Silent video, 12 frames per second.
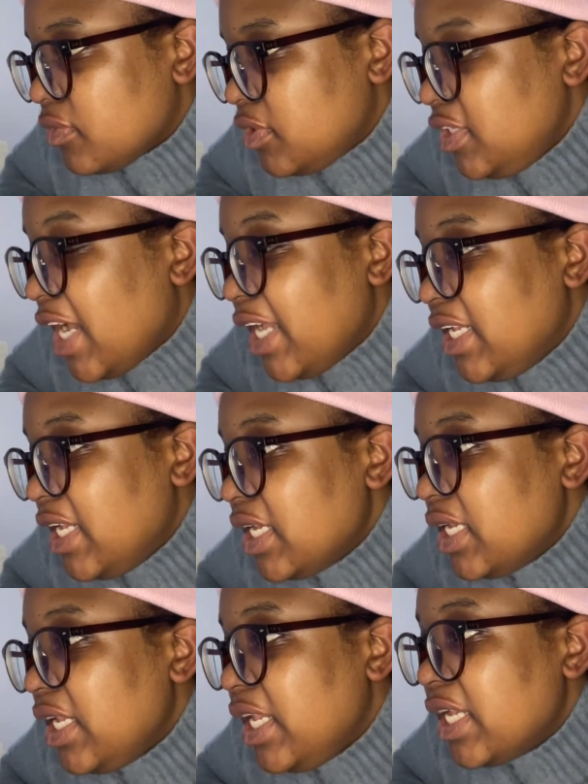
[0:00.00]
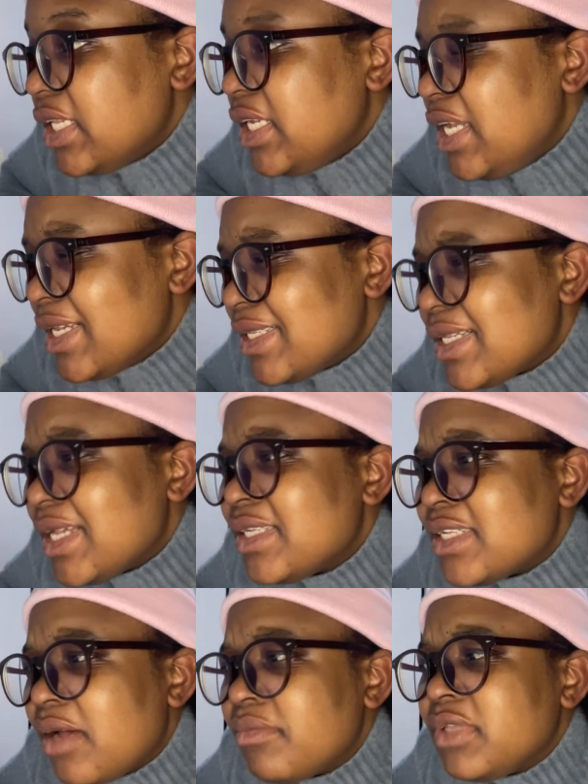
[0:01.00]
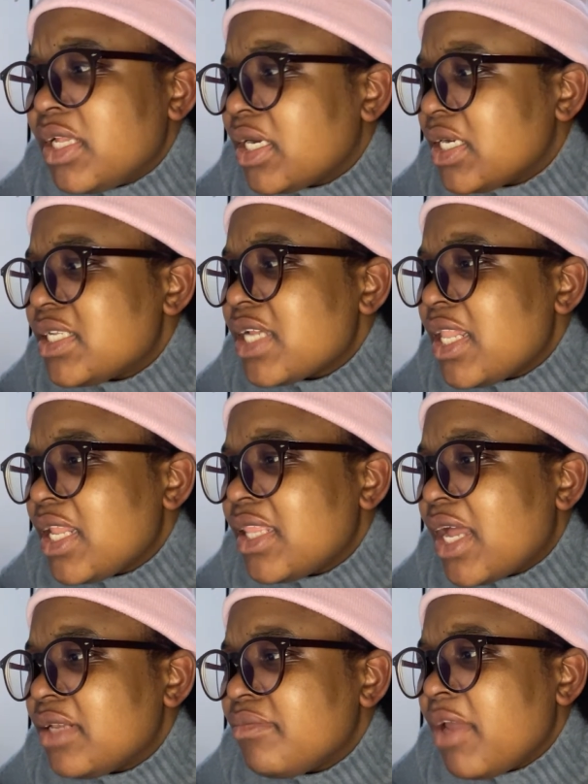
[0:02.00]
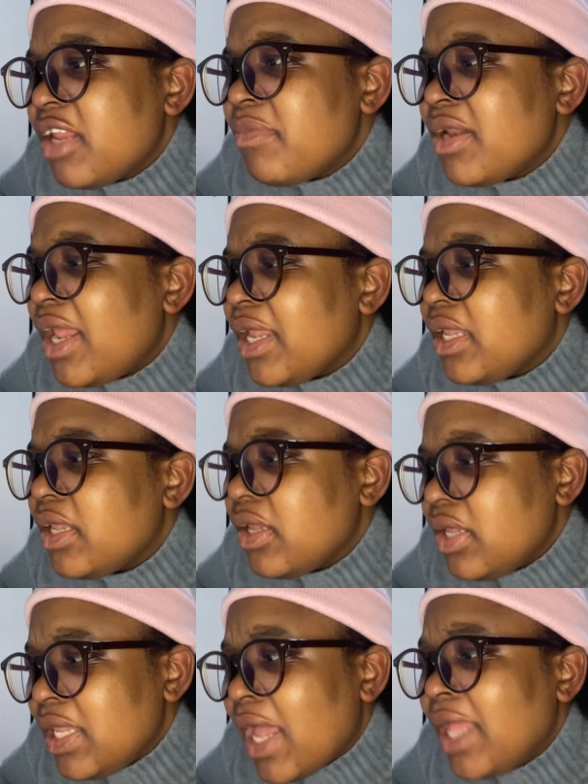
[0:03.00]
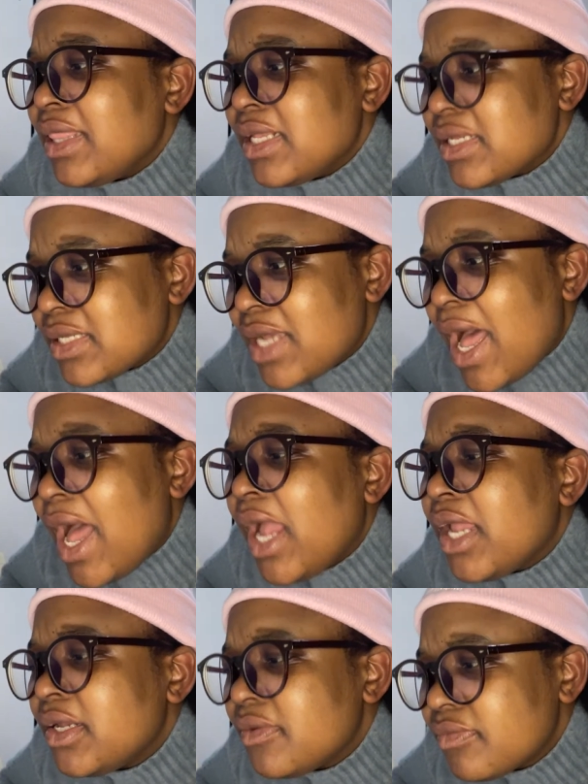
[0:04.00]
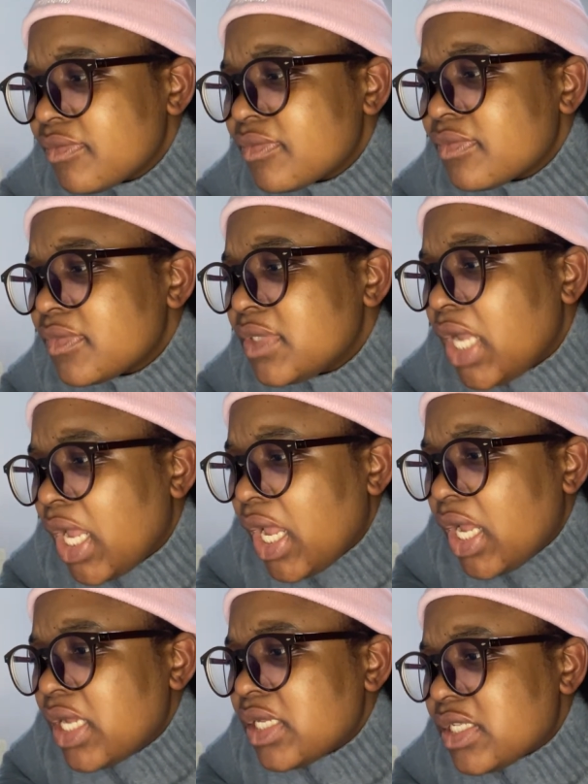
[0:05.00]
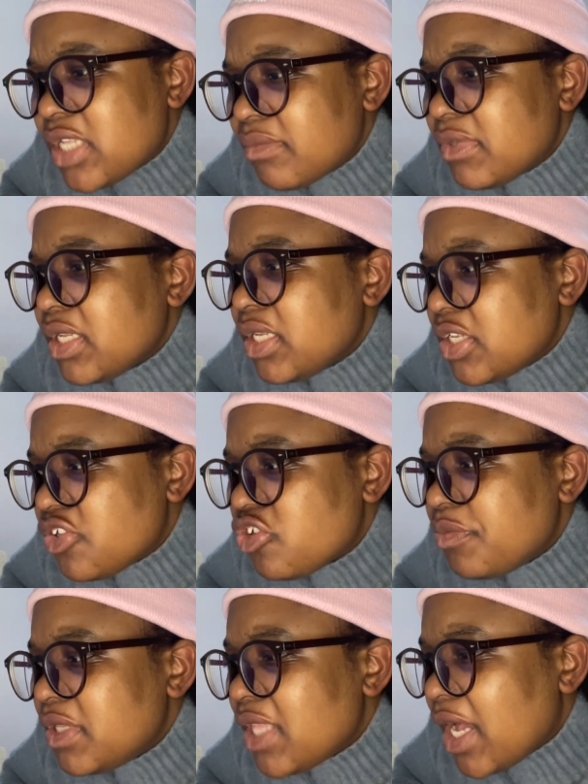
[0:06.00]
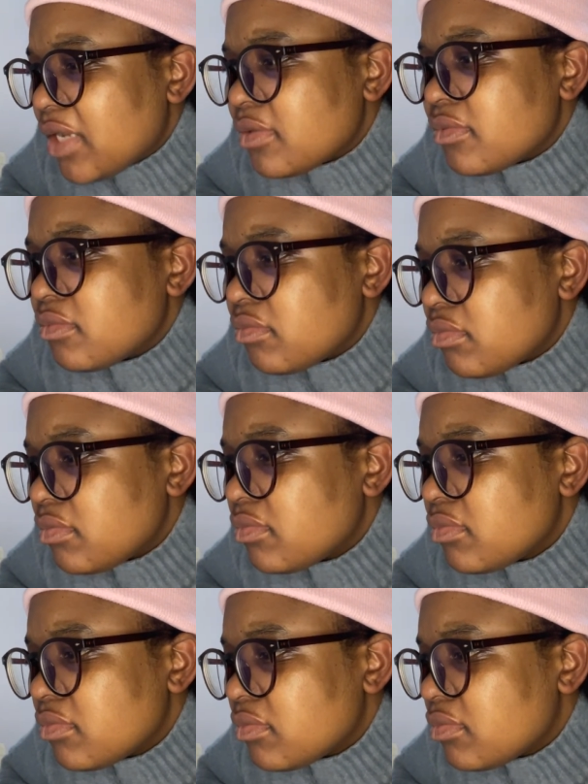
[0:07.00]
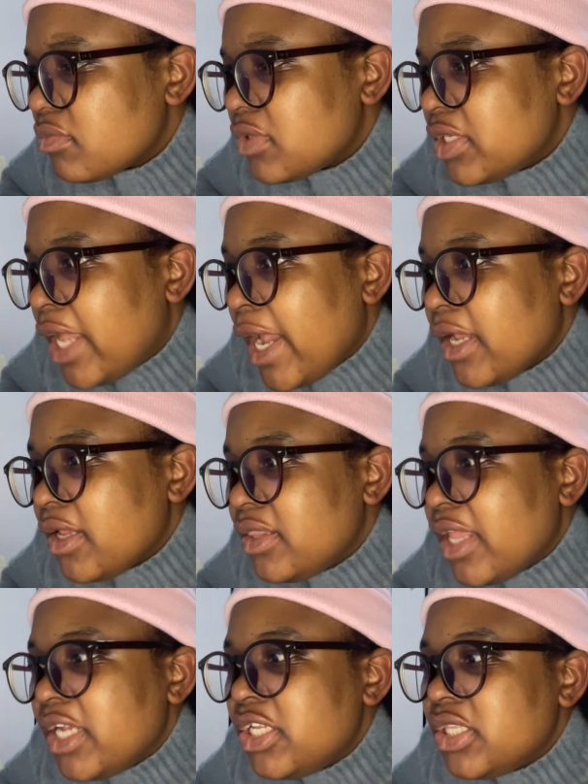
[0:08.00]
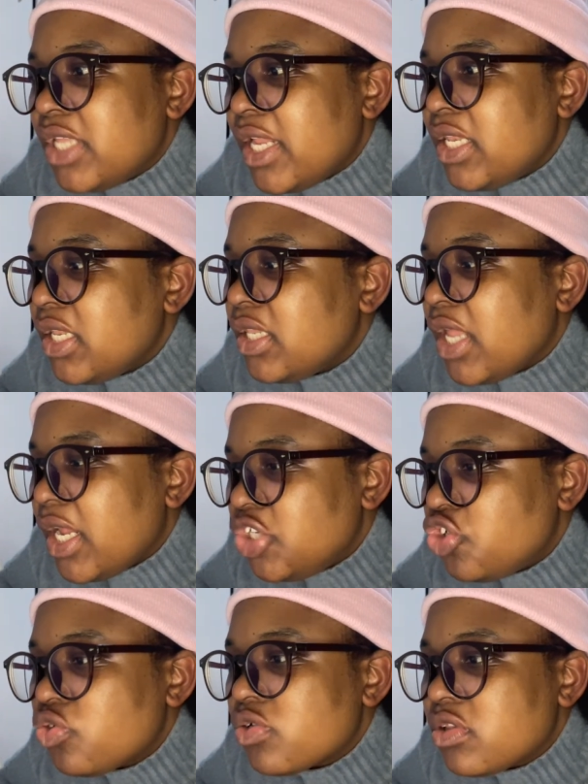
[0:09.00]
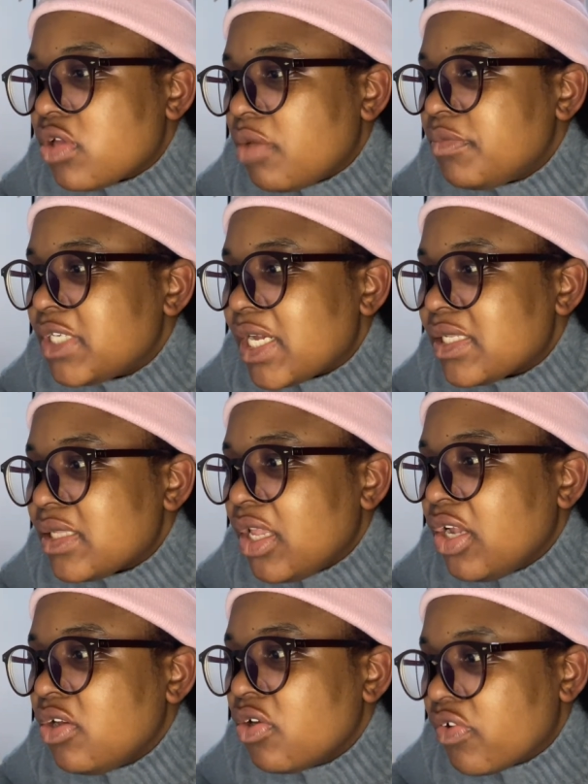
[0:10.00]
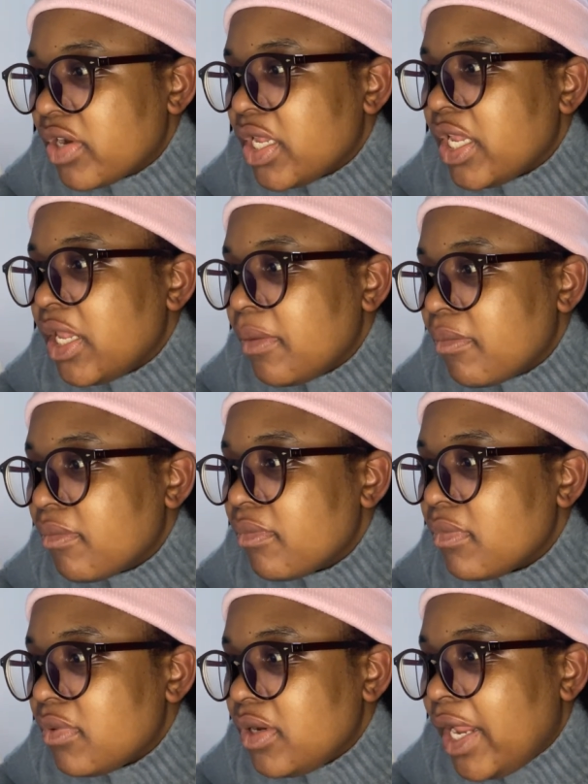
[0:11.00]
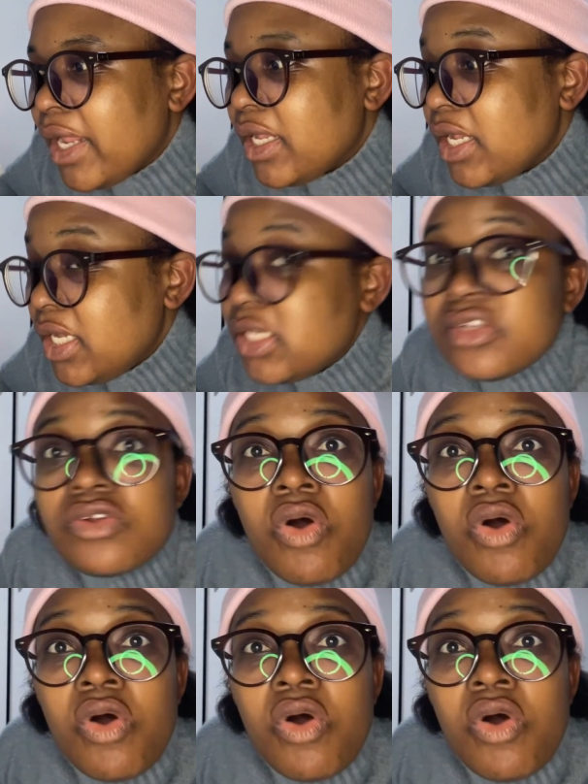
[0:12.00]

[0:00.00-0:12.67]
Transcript: Yeah, he said something recently that made me like, yeah, this guy, something needs to be done. Like they should stop just ignoring him. Like he's